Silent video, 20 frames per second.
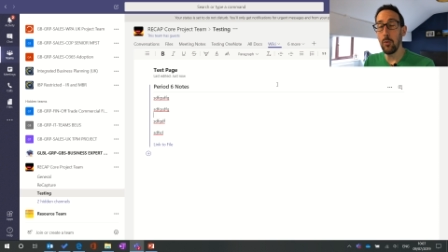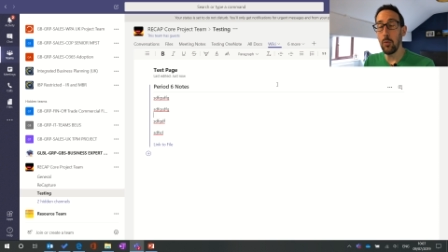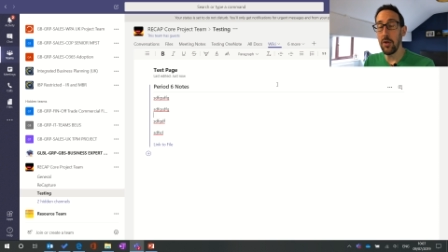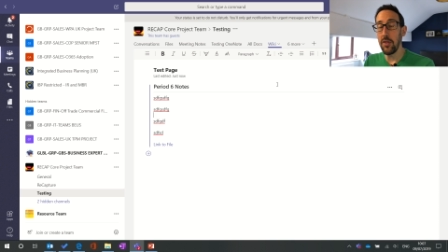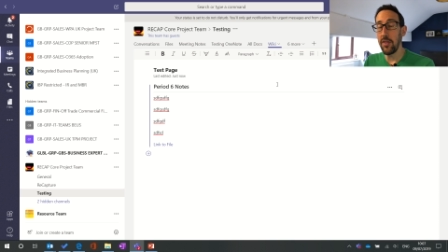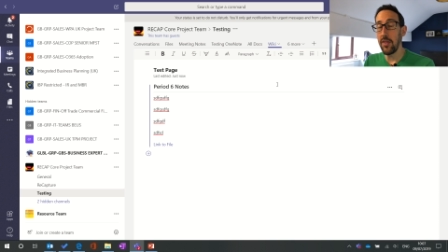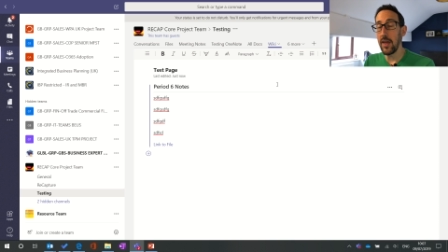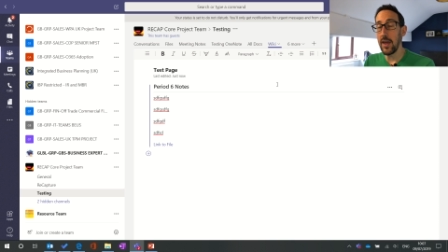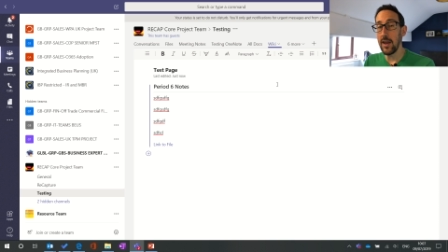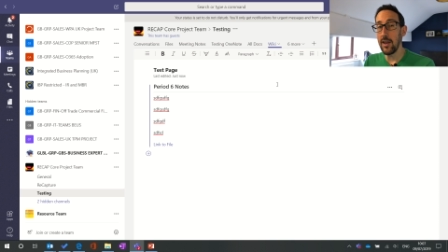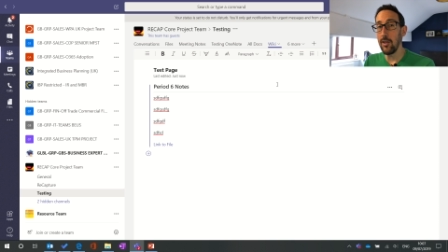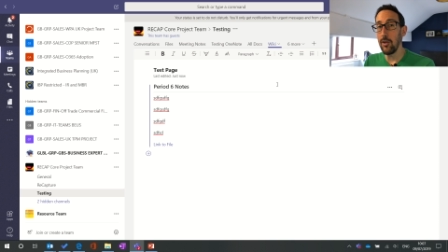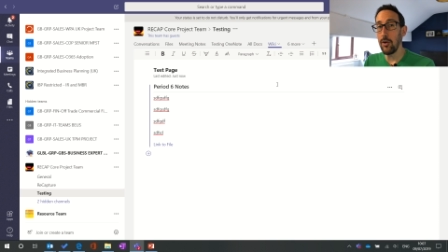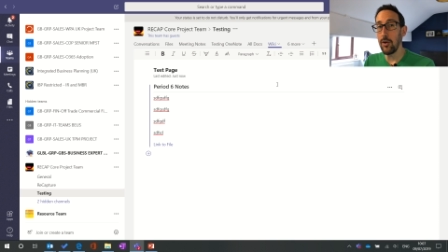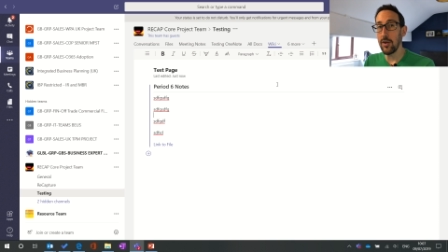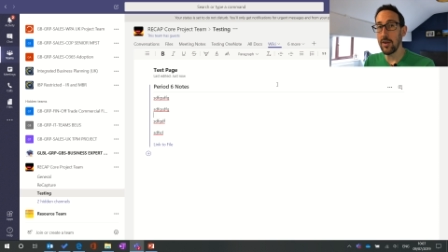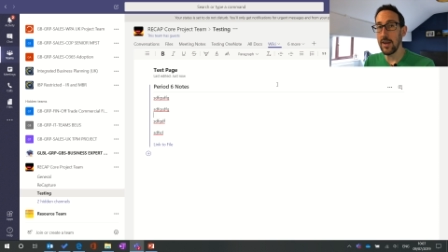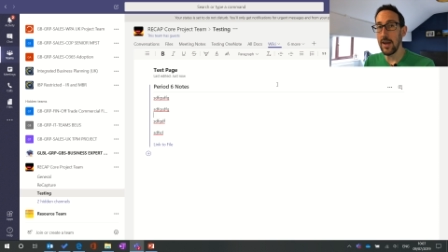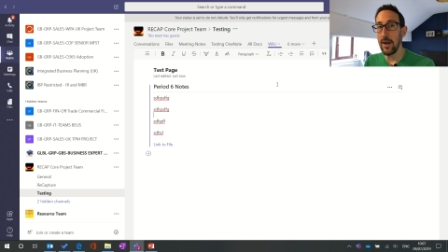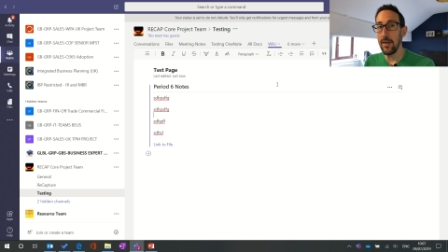whether they
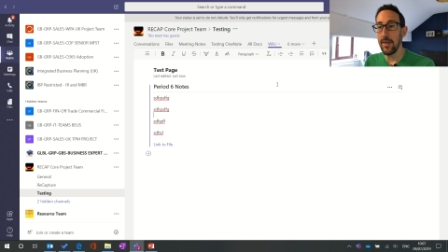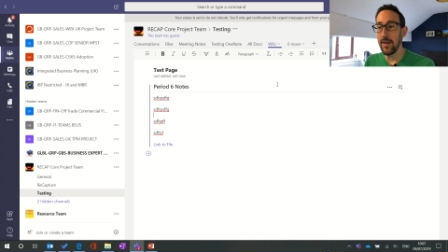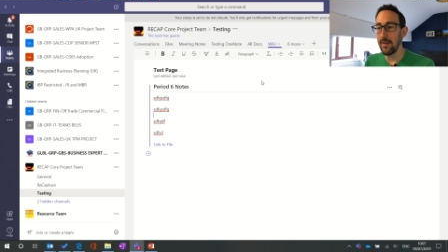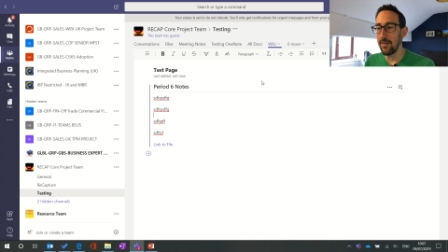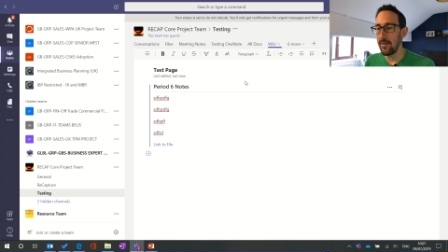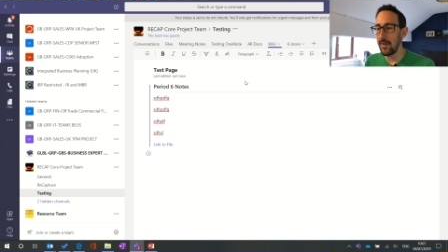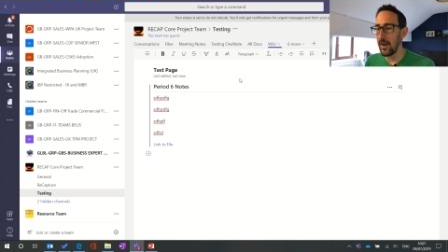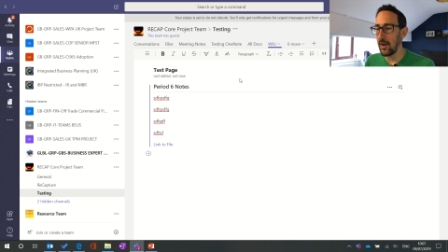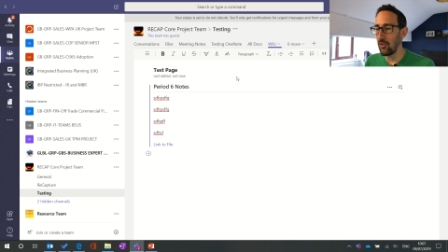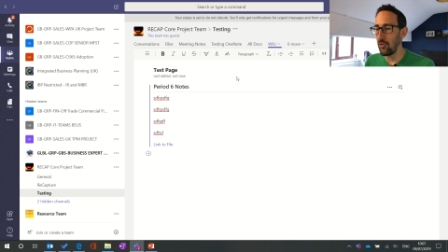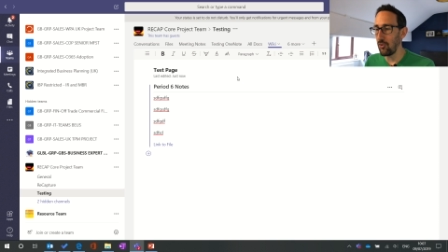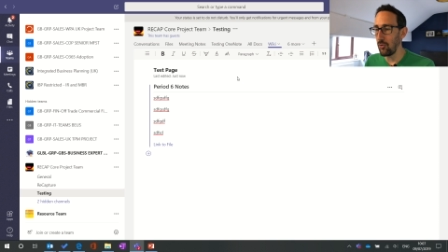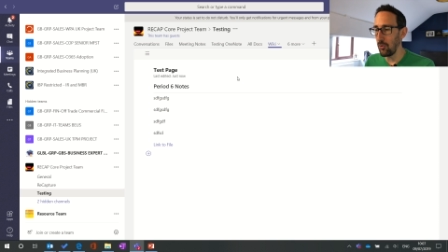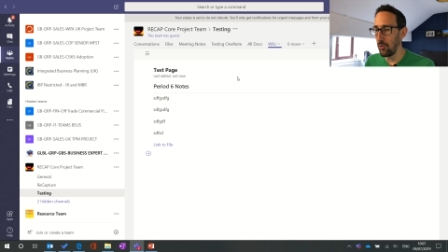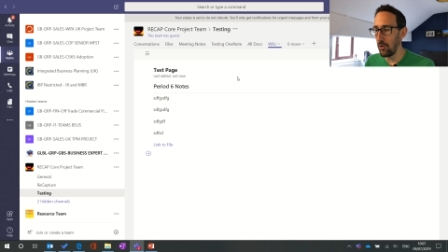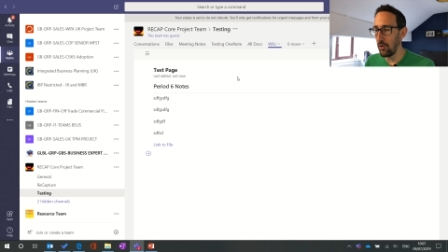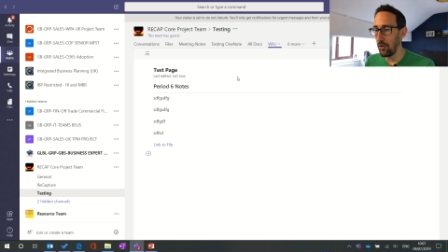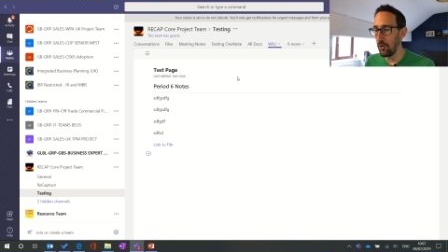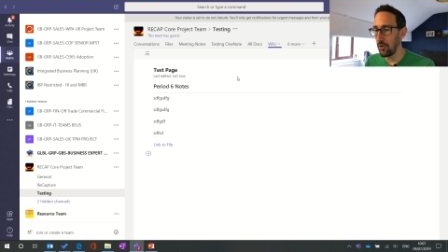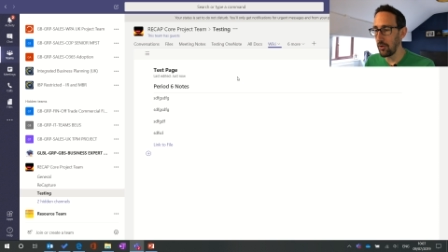locked out that section
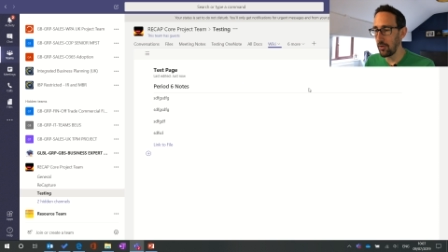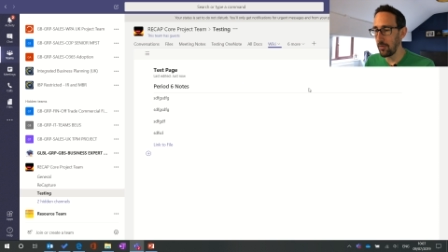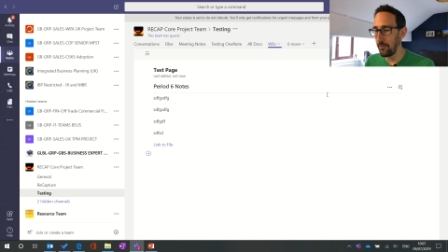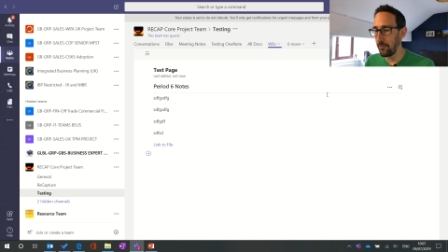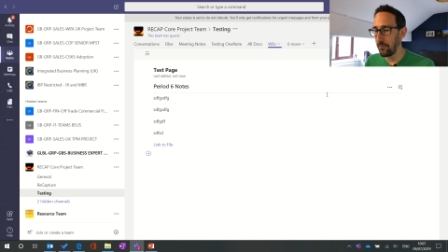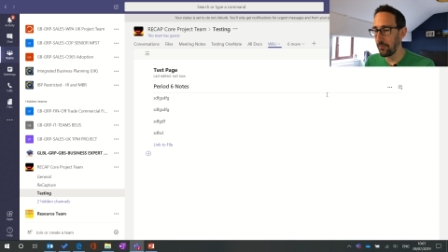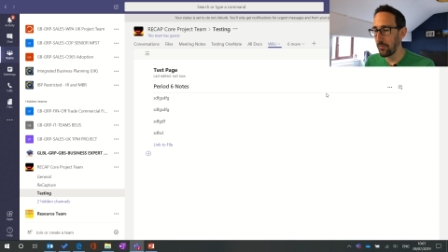or not.